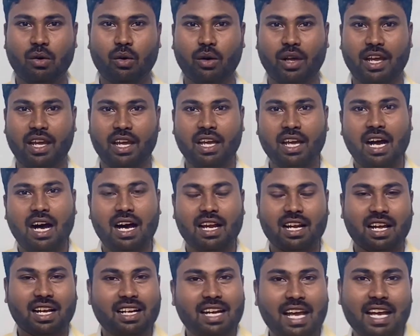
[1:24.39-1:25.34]
Okay, on
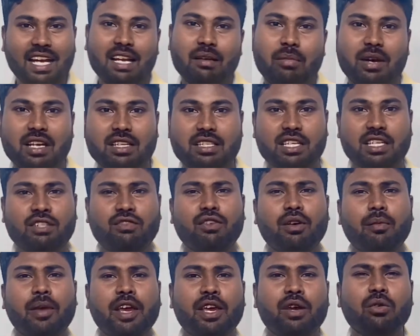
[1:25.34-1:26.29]
our daily basis
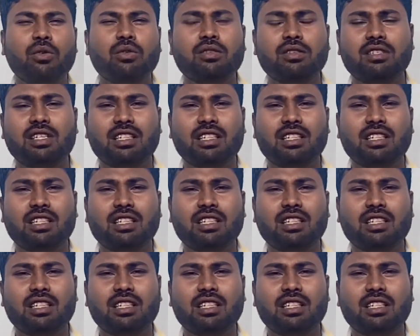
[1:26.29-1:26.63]
we may use